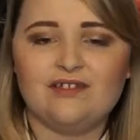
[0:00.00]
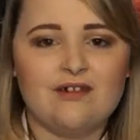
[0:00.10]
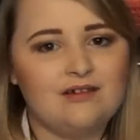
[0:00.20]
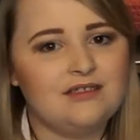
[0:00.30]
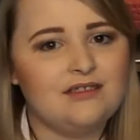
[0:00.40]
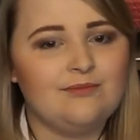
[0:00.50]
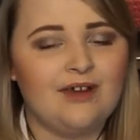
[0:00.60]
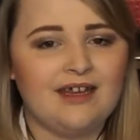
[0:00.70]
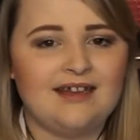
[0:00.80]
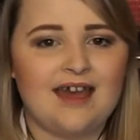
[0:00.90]
into them
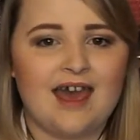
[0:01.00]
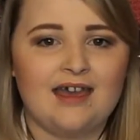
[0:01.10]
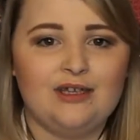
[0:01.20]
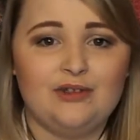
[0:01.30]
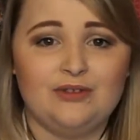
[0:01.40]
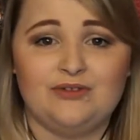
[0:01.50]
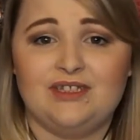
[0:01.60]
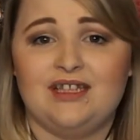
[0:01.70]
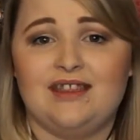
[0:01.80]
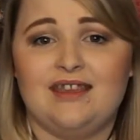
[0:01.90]
when I used
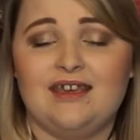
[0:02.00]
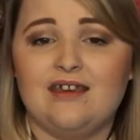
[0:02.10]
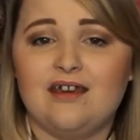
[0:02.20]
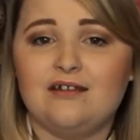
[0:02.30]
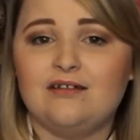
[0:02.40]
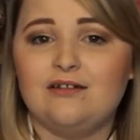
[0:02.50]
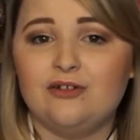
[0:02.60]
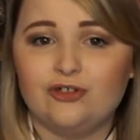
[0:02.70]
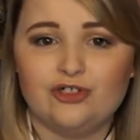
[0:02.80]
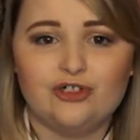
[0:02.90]
the
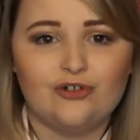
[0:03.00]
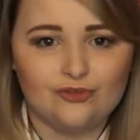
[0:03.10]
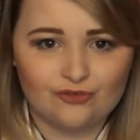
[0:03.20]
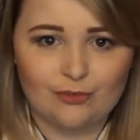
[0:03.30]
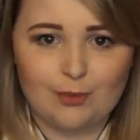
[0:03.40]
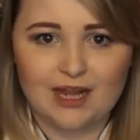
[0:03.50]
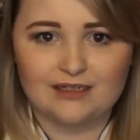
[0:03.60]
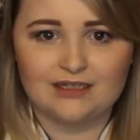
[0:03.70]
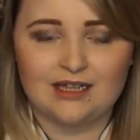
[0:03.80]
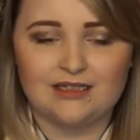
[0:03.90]
Lush Ultra Blend
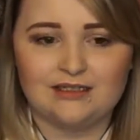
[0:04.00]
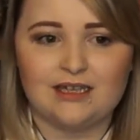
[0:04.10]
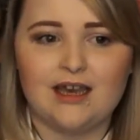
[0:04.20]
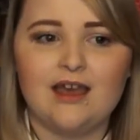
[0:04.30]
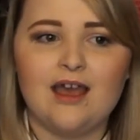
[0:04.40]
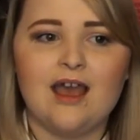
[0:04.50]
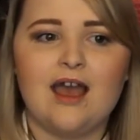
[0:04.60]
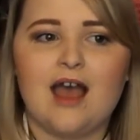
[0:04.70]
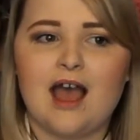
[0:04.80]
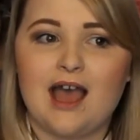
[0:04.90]
Cleanser,
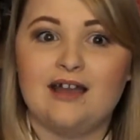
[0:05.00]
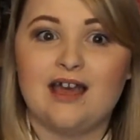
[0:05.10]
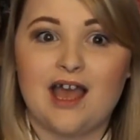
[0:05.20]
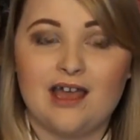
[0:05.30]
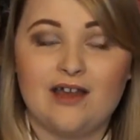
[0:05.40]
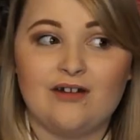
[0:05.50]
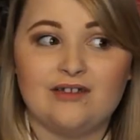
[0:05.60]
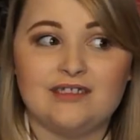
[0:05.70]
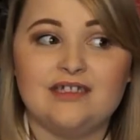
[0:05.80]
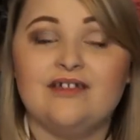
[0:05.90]
and I
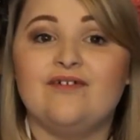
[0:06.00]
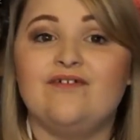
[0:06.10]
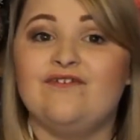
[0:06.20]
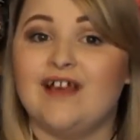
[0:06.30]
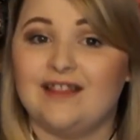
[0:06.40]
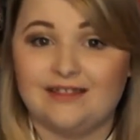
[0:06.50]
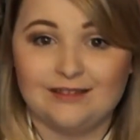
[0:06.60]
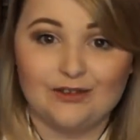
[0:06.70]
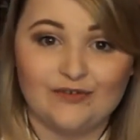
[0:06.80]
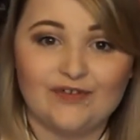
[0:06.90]
honestly fell in
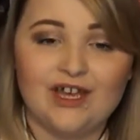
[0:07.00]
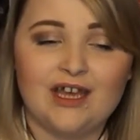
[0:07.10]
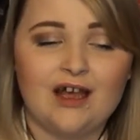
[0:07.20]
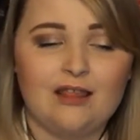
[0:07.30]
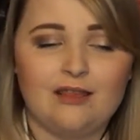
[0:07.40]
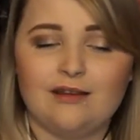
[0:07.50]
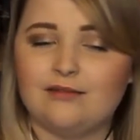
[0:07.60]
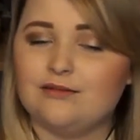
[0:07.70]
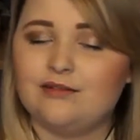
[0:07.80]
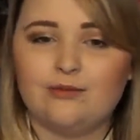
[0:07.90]
love. Like,
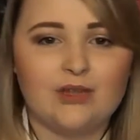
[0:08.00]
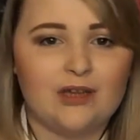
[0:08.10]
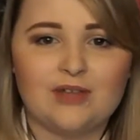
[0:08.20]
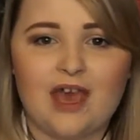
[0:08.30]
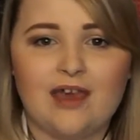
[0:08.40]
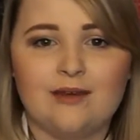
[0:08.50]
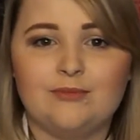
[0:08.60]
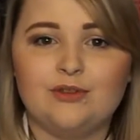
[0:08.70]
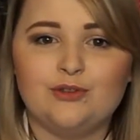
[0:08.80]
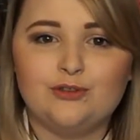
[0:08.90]
sometimes I am
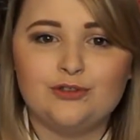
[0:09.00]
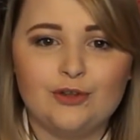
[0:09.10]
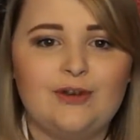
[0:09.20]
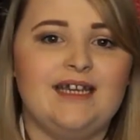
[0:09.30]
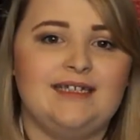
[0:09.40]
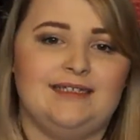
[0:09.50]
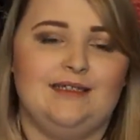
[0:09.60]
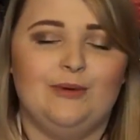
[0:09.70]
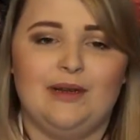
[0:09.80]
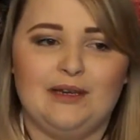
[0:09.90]
so lazy
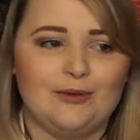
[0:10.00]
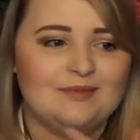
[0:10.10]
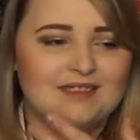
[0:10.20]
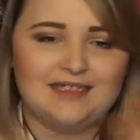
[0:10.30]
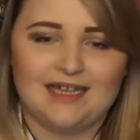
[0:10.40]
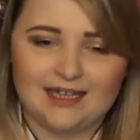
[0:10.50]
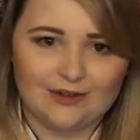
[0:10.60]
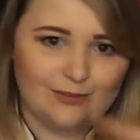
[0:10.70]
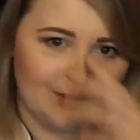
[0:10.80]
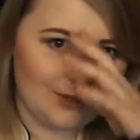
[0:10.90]
when it comes to taking all
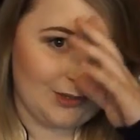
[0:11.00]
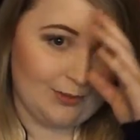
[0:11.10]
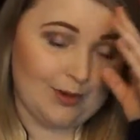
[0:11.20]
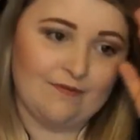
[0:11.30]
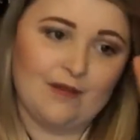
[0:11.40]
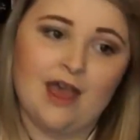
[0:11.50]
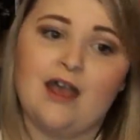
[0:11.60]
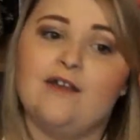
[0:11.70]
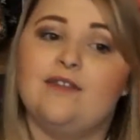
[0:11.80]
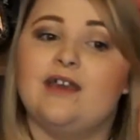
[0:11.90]
my makeup off
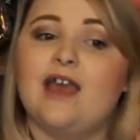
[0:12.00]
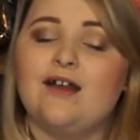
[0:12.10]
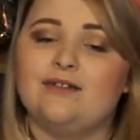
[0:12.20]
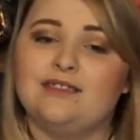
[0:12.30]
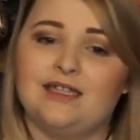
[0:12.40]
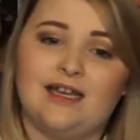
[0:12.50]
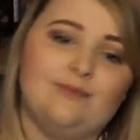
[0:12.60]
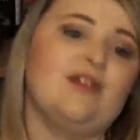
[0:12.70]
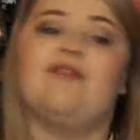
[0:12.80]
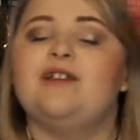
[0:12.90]
that countless times I've
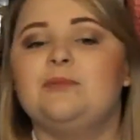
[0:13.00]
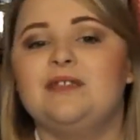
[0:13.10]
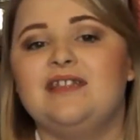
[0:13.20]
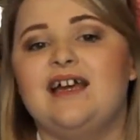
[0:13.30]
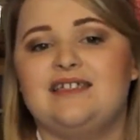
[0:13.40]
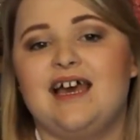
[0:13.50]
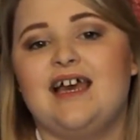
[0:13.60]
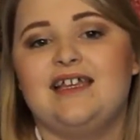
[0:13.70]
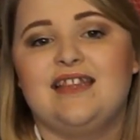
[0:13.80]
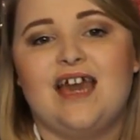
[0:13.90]
actually been that tired
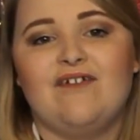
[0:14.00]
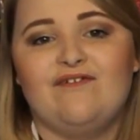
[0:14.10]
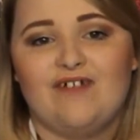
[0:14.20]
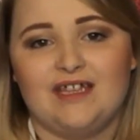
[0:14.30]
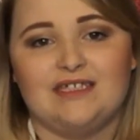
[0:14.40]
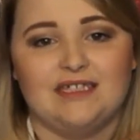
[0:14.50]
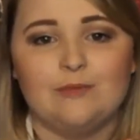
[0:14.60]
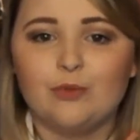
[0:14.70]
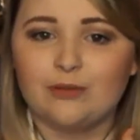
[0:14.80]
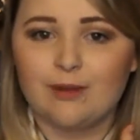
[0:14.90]
that I fell asleep
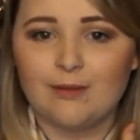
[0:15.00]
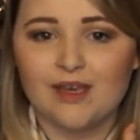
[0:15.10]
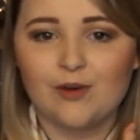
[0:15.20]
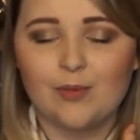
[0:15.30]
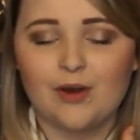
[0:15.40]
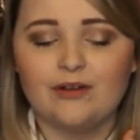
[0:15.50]
with my makeup on,